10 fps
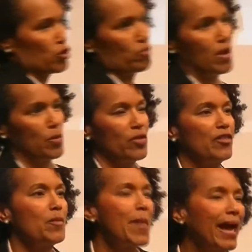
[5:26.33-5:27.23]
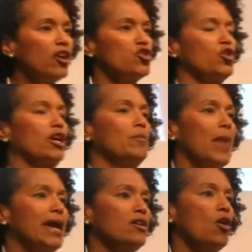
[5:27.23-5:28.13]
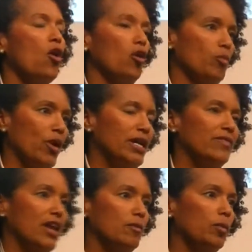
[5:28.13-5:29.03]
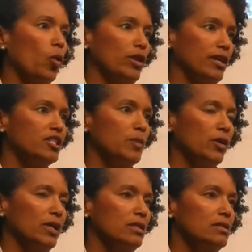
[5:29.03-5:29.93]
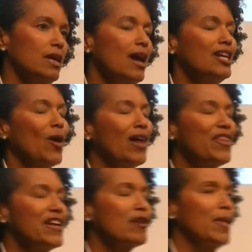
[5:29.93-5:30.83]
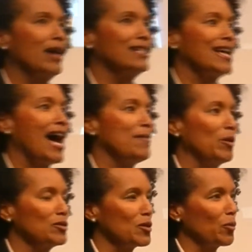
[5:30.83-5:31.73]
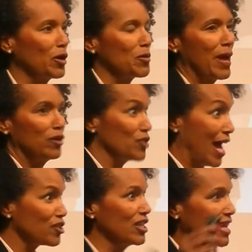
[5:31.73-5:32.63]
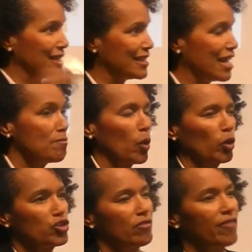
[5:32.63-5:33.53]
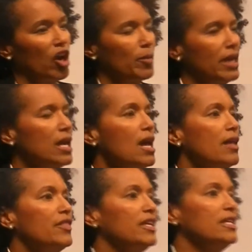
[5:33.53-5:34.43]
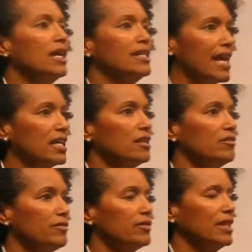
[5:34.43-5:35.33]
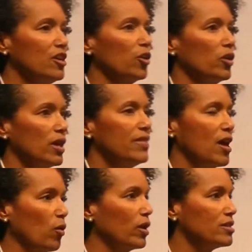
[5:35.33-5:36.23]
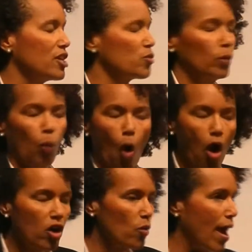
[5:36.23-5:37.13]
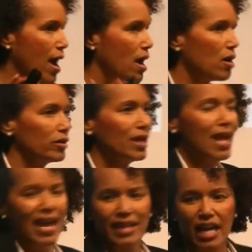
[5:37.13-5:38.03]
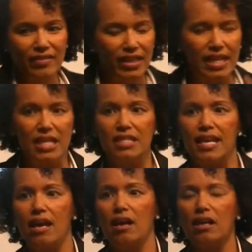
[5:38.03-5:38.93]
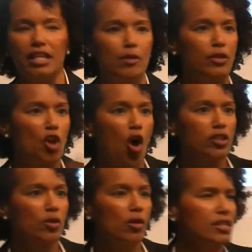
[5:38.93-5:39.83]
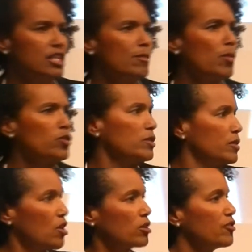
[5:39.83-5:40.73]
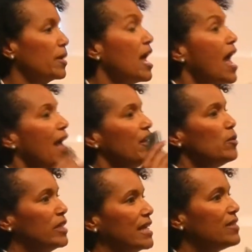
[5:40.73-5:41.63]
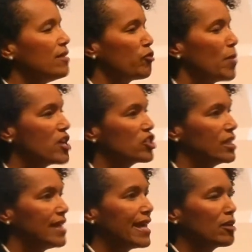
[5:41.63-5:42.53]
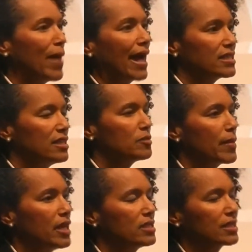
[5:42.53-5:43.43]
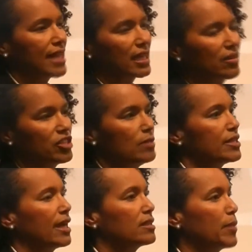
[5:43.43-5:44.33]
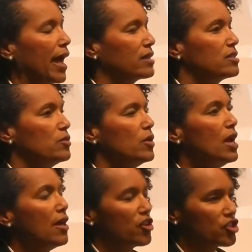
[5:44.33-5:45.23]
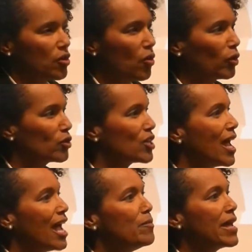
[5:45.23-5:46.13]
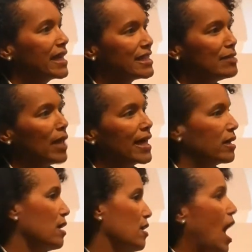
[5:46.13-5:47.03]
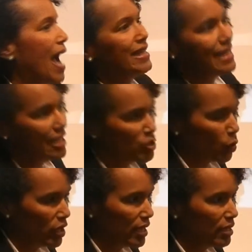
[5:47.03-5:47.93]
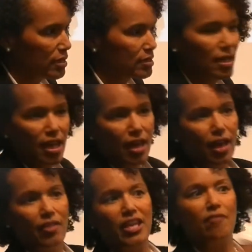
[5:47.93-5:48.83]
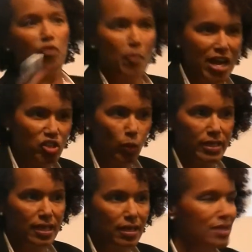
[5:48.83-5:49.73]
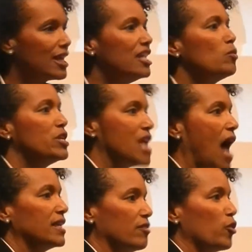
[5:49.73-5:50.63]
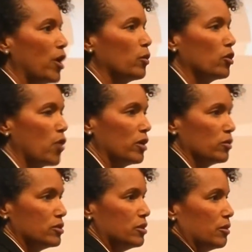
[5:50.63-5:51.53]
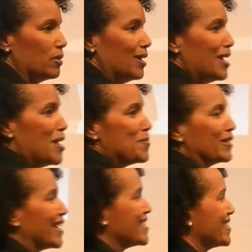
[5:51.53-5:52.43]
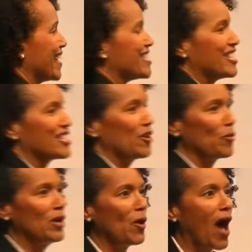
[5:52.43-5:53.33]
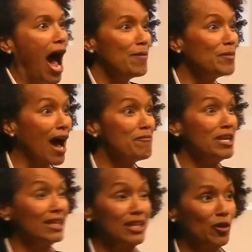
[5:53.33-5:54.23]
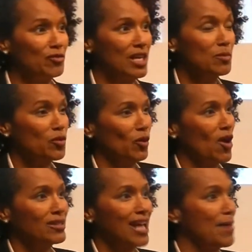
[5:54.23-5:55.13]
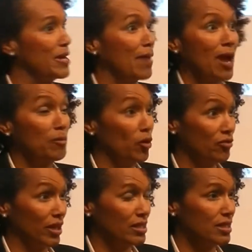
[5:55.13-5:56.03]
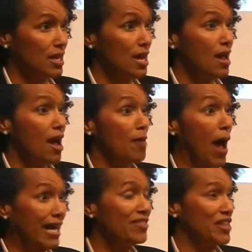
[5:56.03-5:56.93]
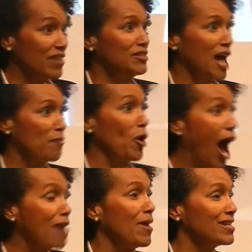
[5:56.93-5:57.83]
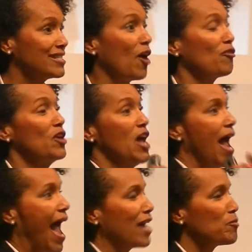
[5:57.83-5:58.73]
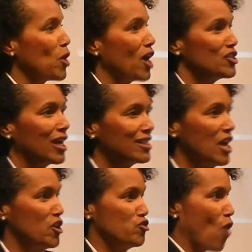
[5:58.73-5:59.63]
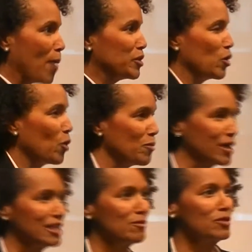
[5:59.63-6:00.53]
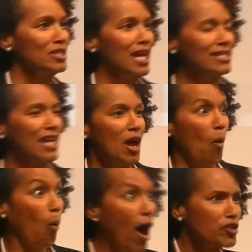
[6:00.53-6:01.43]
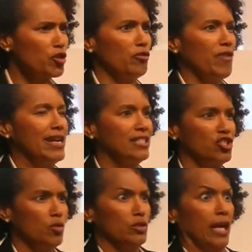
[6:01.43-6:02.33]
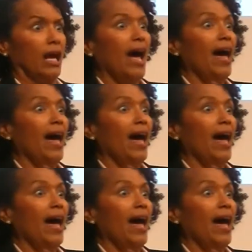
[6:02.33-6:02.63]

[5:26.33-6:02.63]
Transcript: to remember that the manager can make or break that employee experience. You know, I think about a time there was one of the managers actually in that same merged environment. The executive leader in that organization would walk around and kind of get intel, and he would talk to all his team members, and he would talk to everybody, and then he would get the information and take it back to his executive team, take it back to the shareholders, and make it seem like ideas were his, the information was his, and he would not give credit where credit was due. But let's just get real. I've been a leader of teams for a long time, and I'm not perfect. I can think of a time where I myself had a project, dropped it on one of my team members' desks, watched her face as she was like,